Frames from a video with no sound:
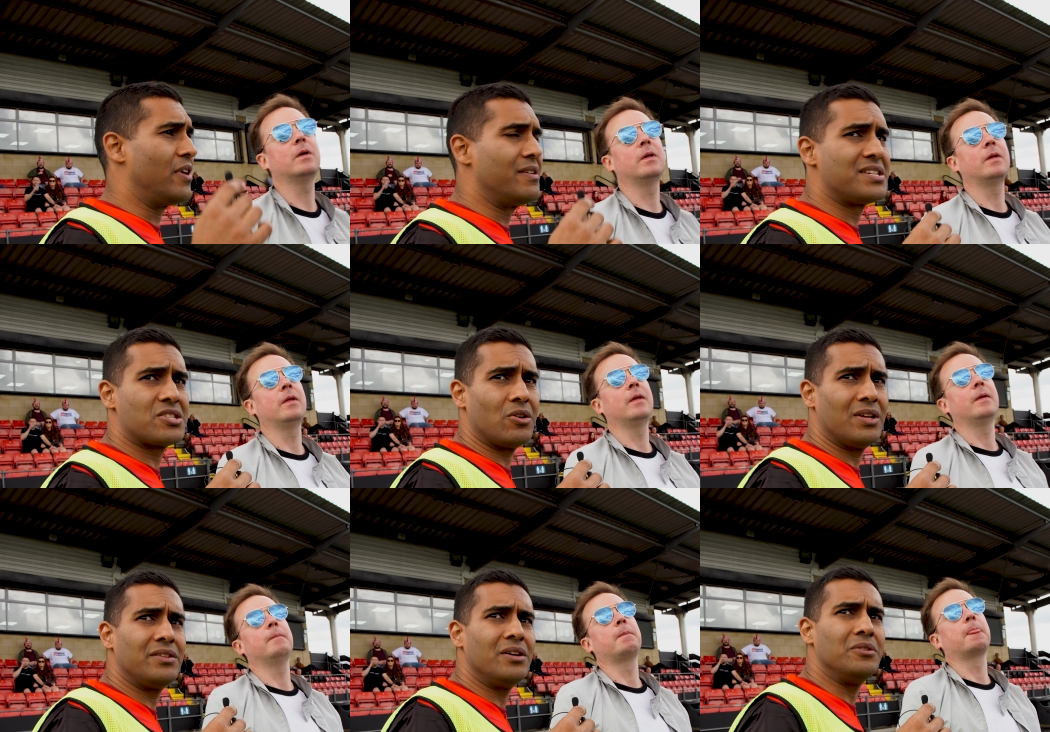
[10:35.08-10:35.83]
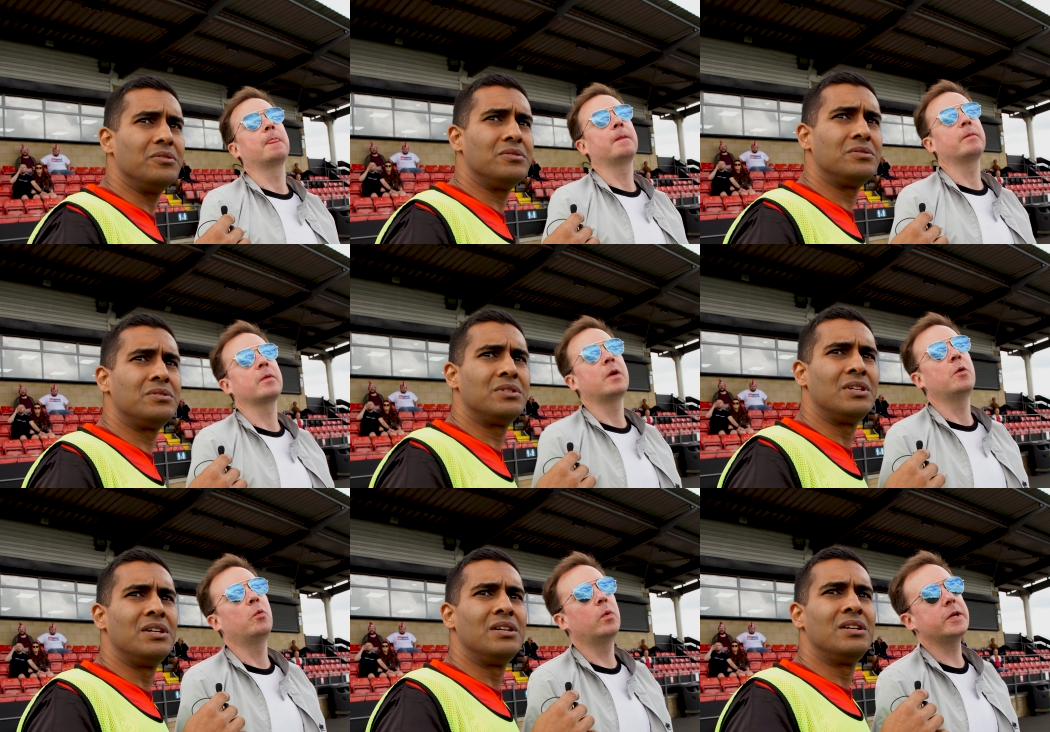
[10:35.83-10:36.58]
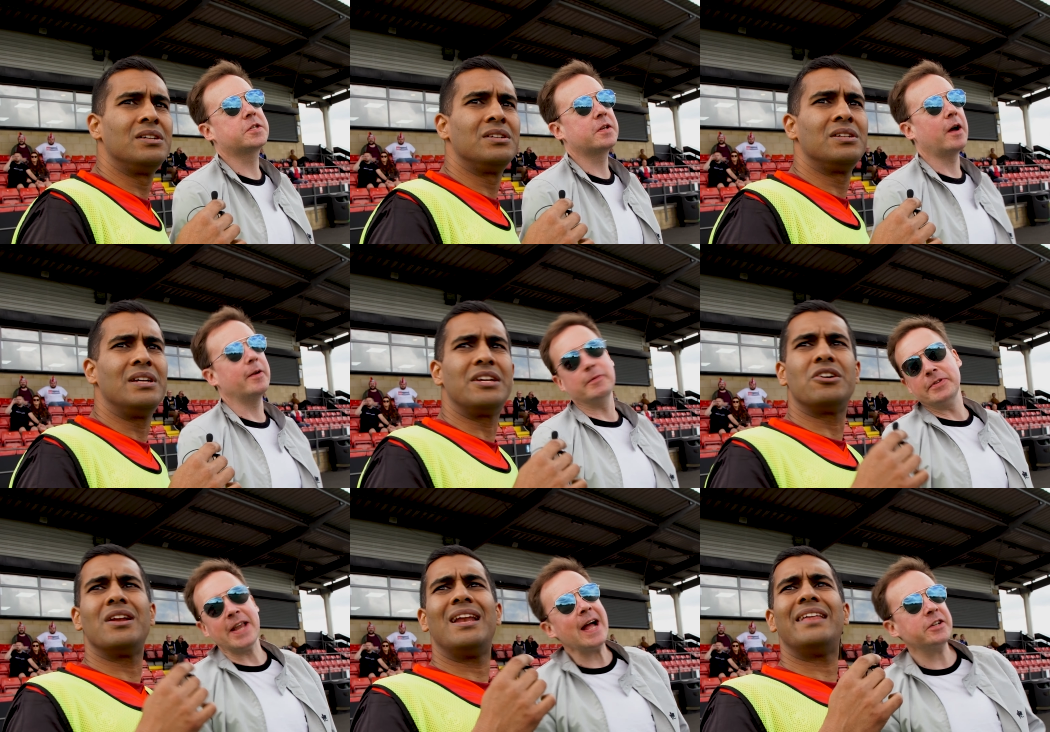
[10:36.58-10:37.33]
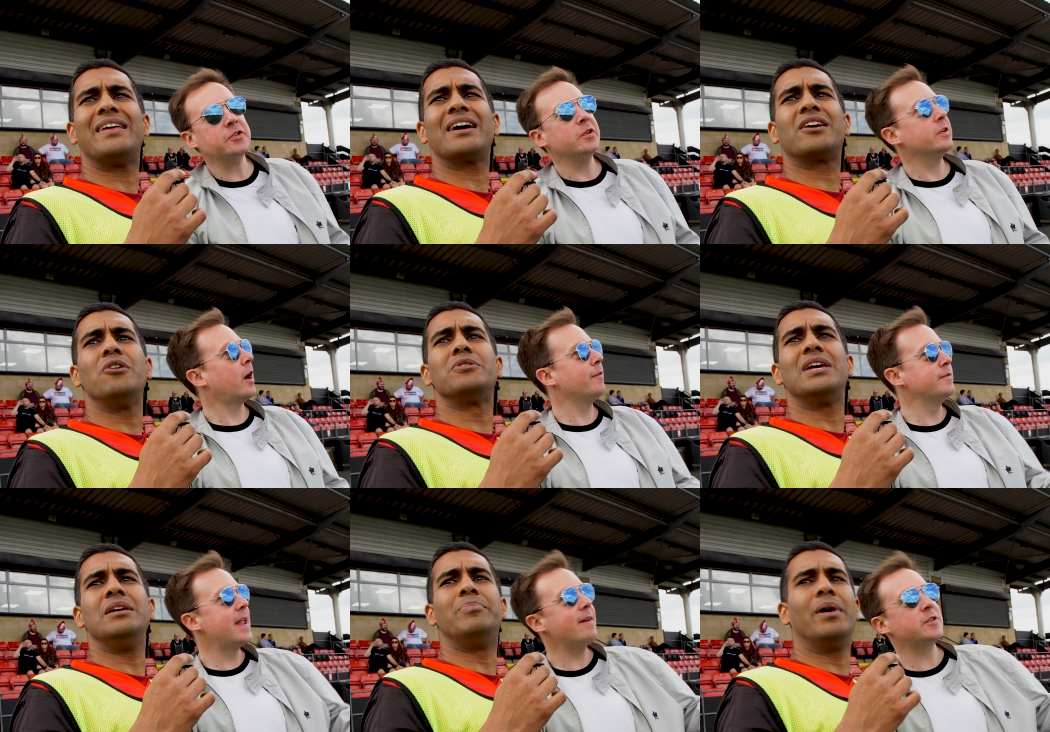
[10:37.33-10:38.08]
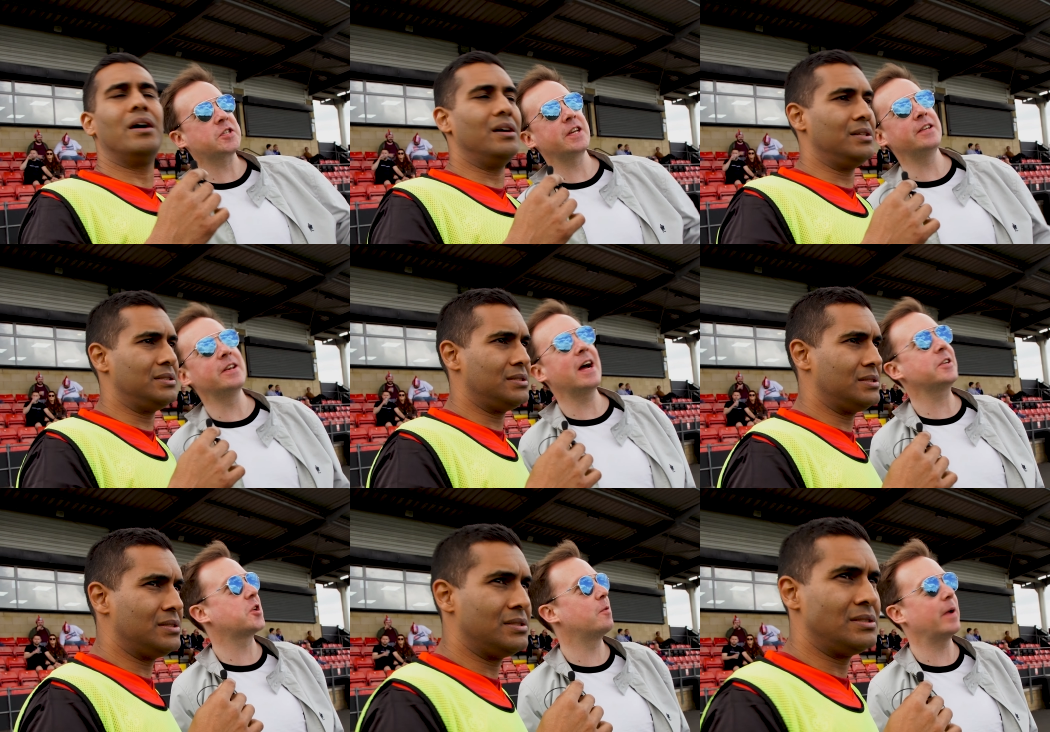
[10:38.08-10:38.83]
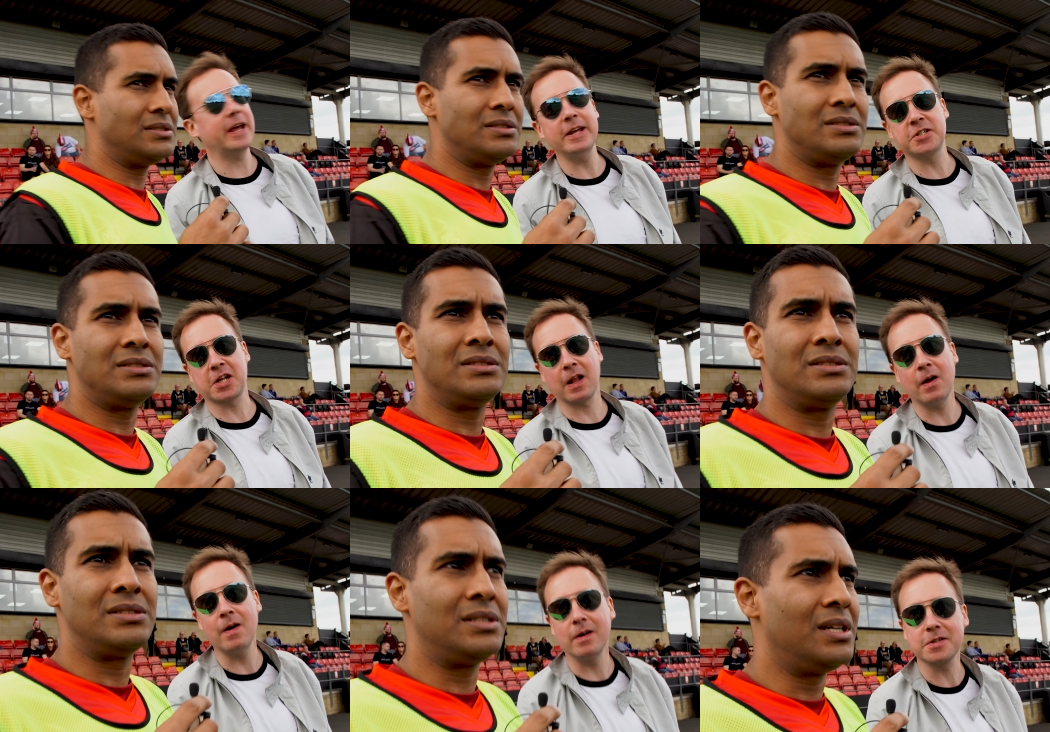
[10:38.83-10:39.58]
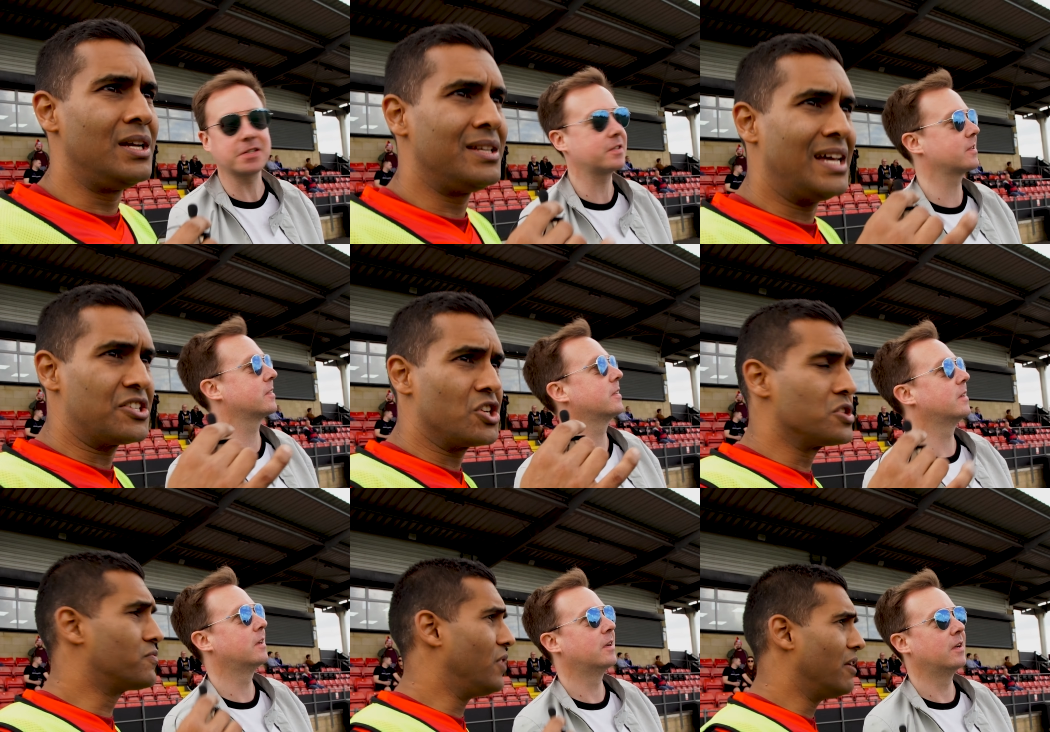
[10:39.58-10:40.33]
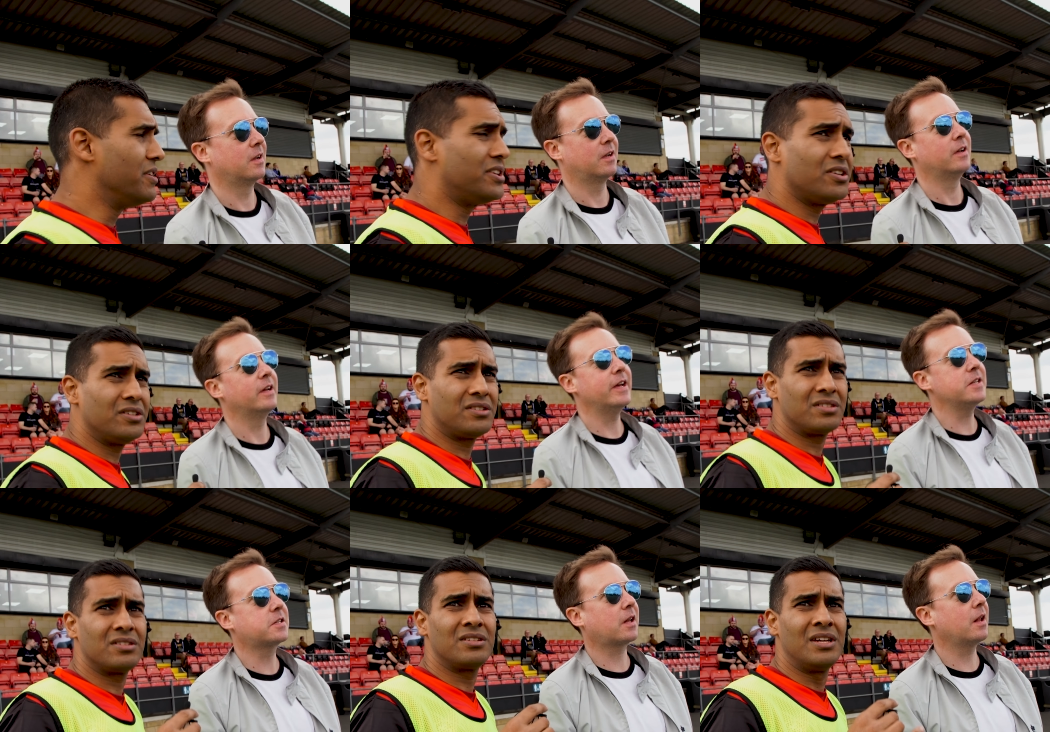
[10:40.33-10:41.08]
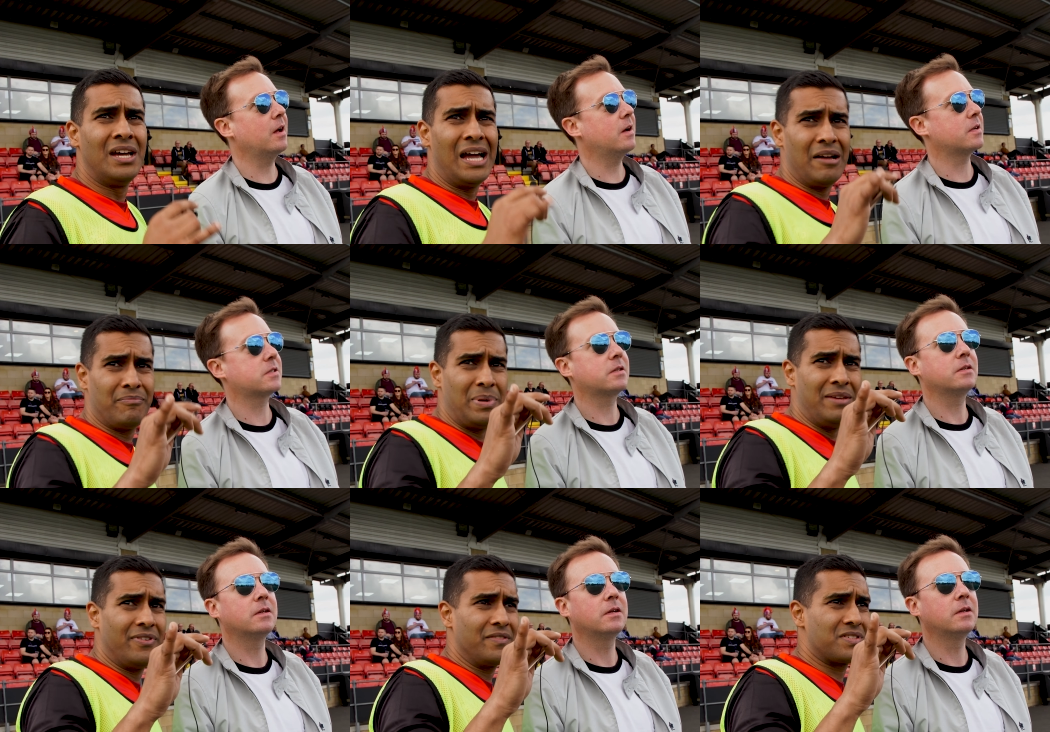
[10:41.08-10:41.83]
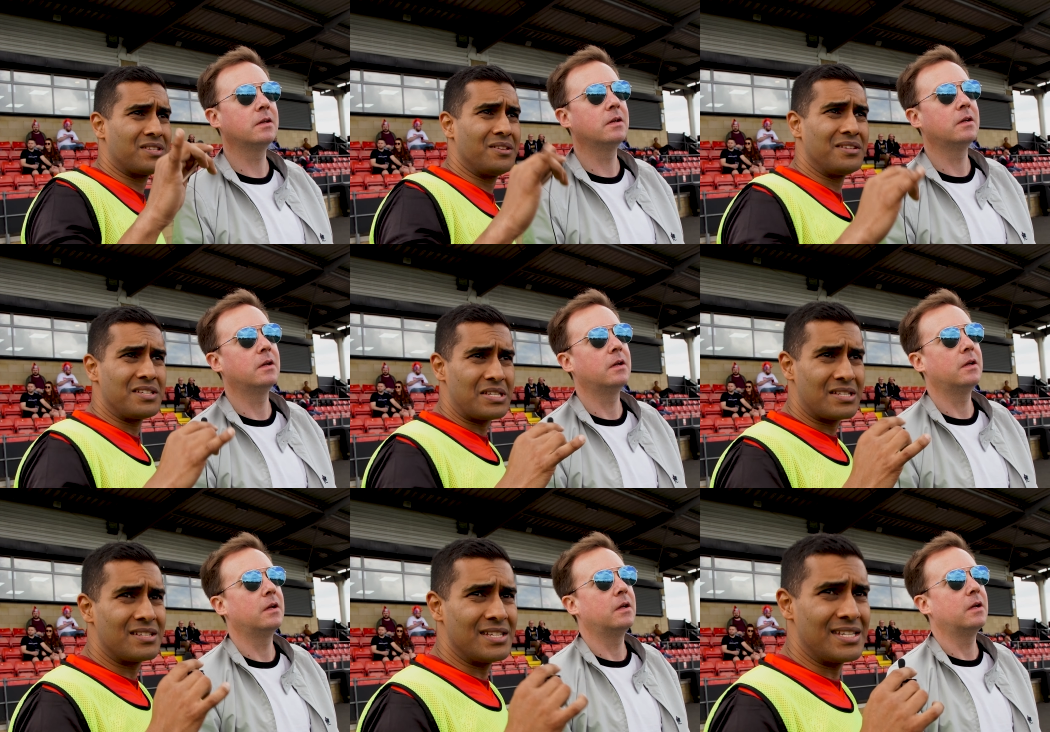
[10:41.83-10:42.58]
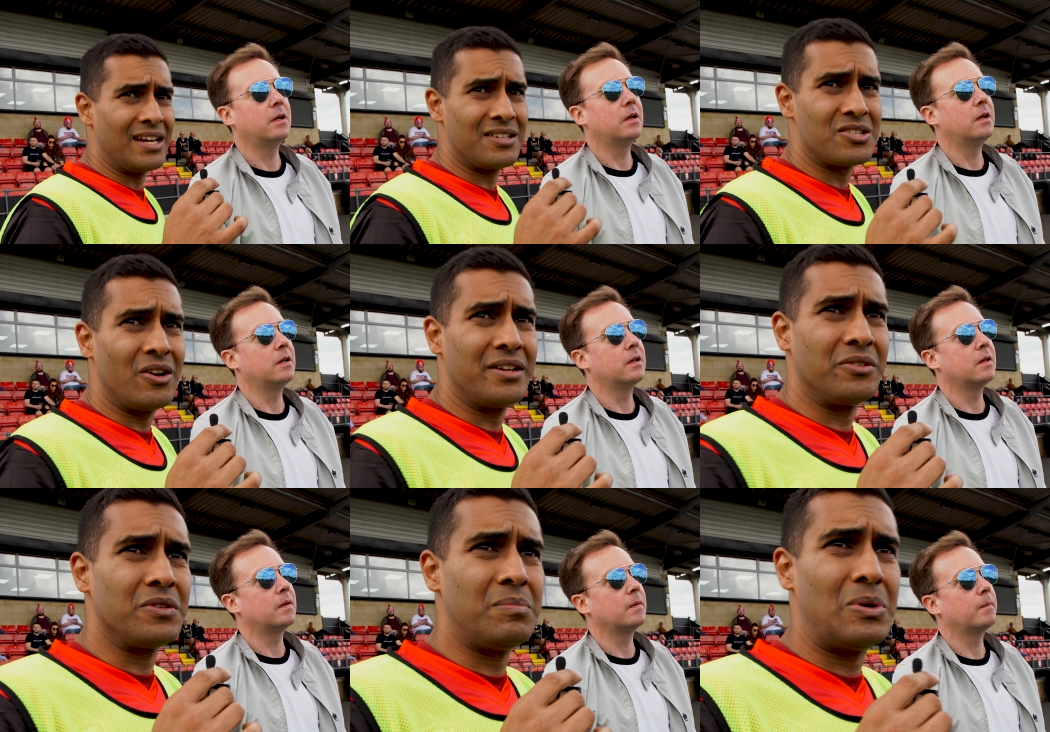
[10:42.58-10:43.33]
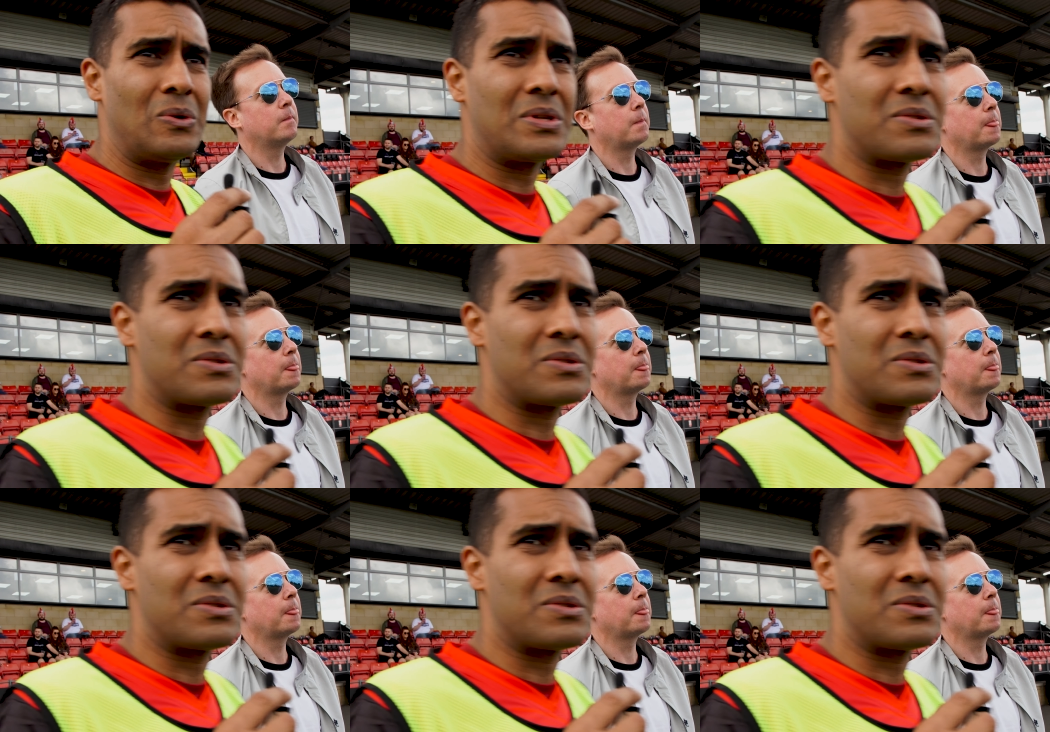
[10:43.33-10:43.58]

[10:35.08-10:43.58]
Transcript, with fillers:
Speaker 1: very solid though. We uh, couldn't let that go. I've keeper. never seen
Speaker 2: Nacho, but he's class.
Speaker 1: Nacho's very good. He's class. And Pete Featherstone is, is tidy on the ball